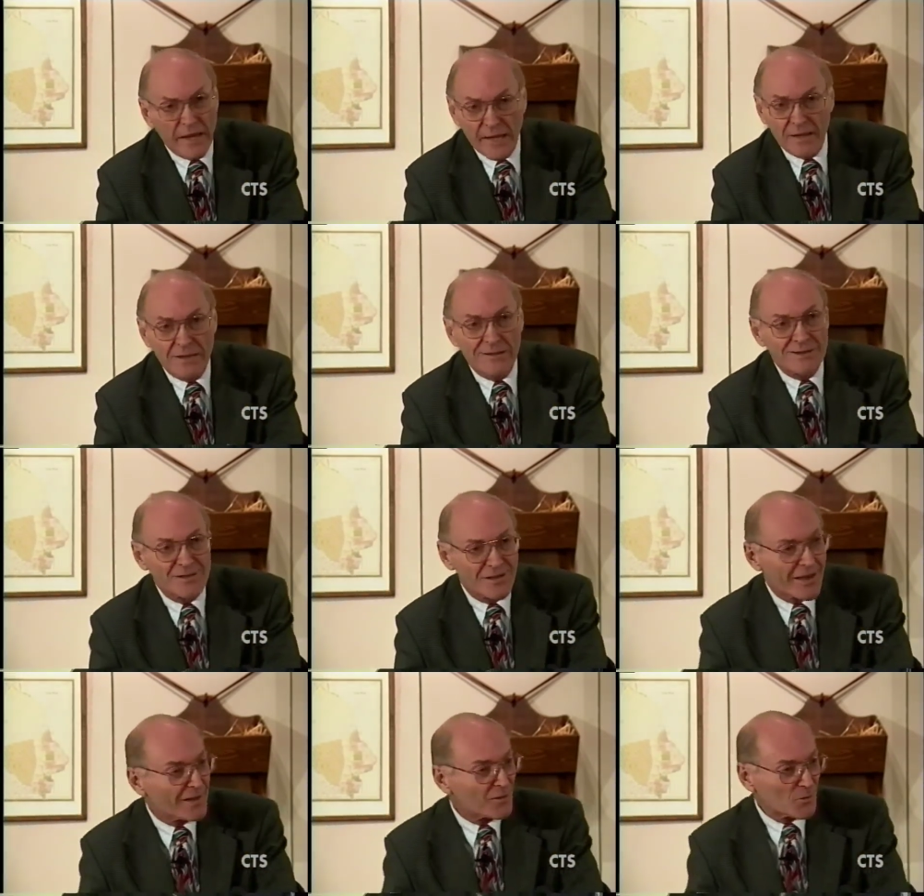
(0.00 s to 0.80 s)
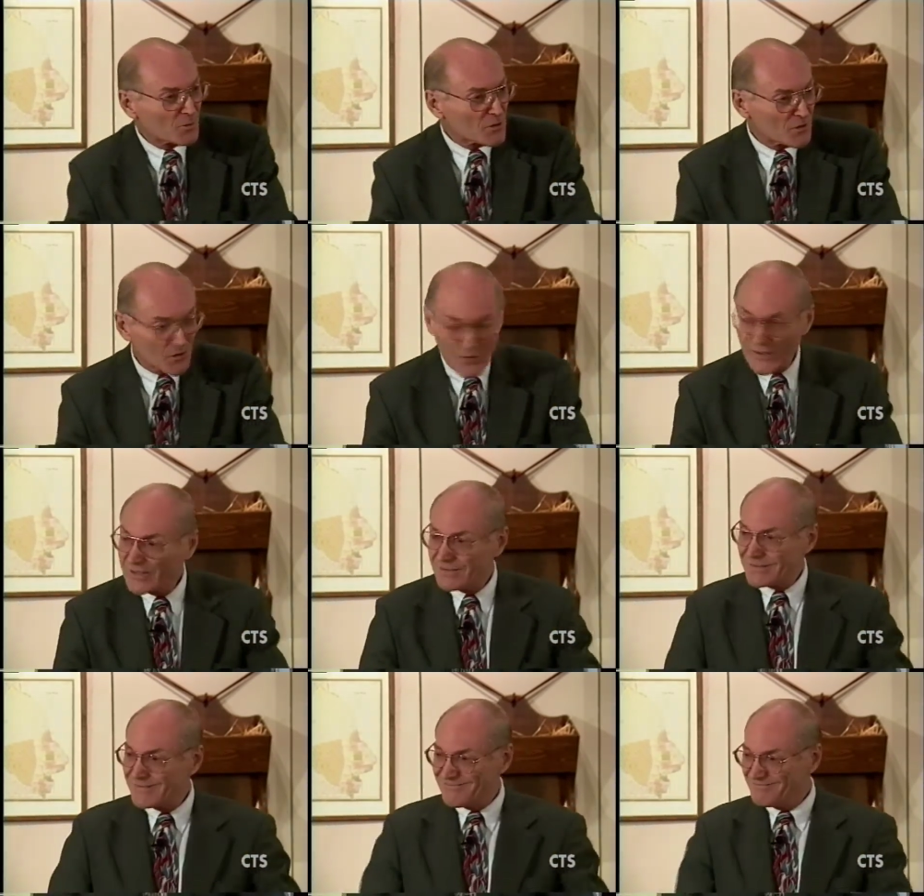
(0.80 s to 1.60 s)
man, and that whole story
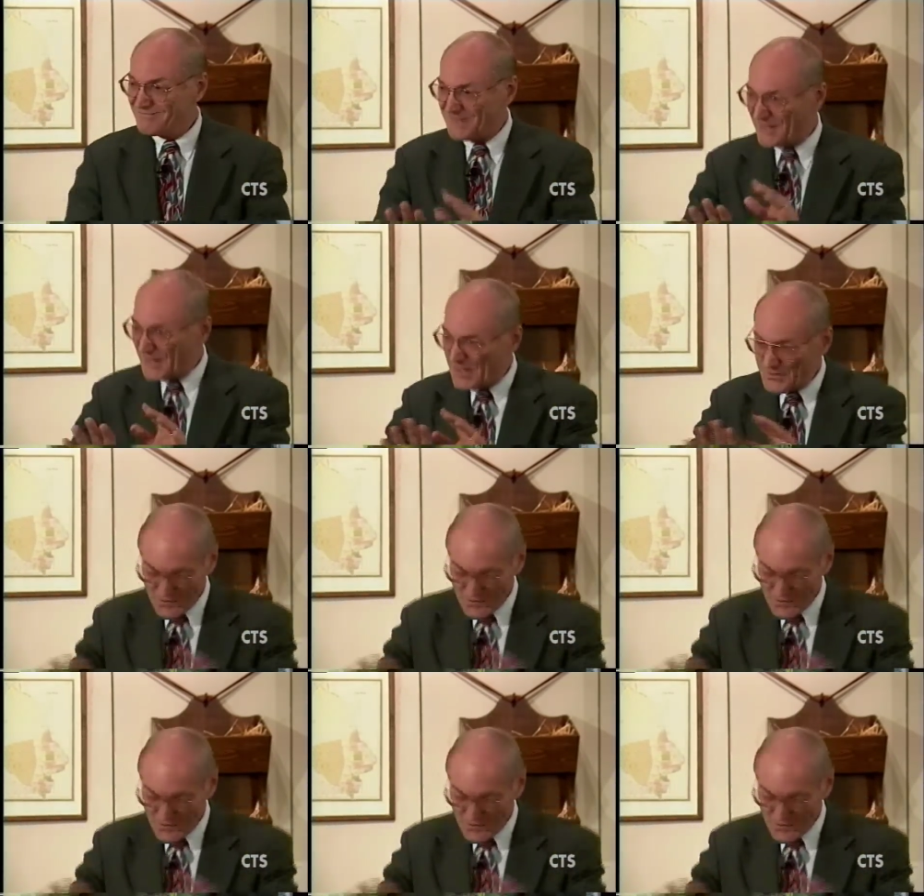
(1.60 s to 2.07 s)
is very